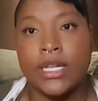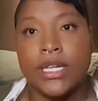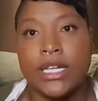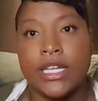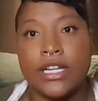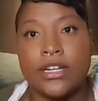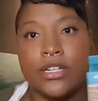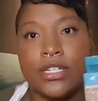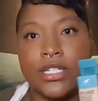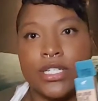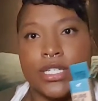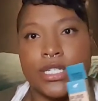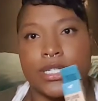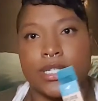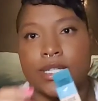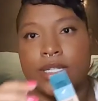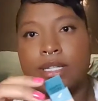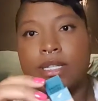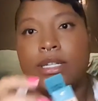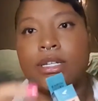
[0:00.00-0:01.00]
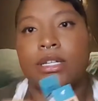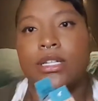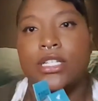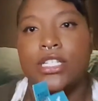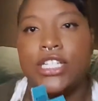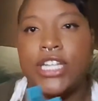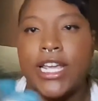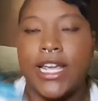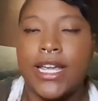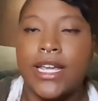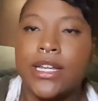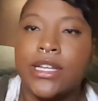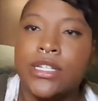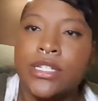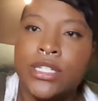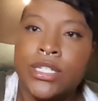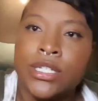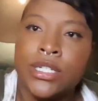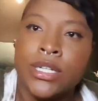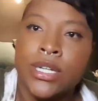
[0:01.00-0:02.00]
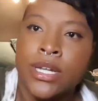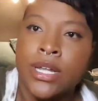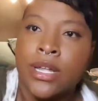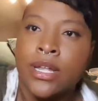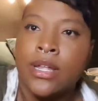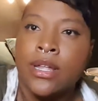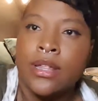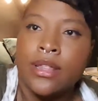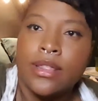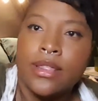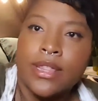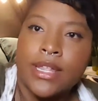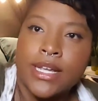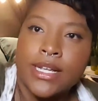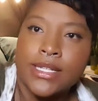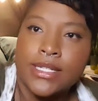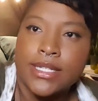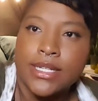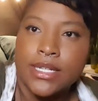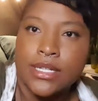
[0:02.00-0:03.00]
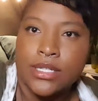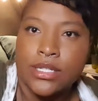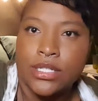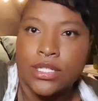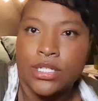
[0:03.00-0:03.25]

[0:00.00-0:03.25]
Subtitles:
here's just a little change. This is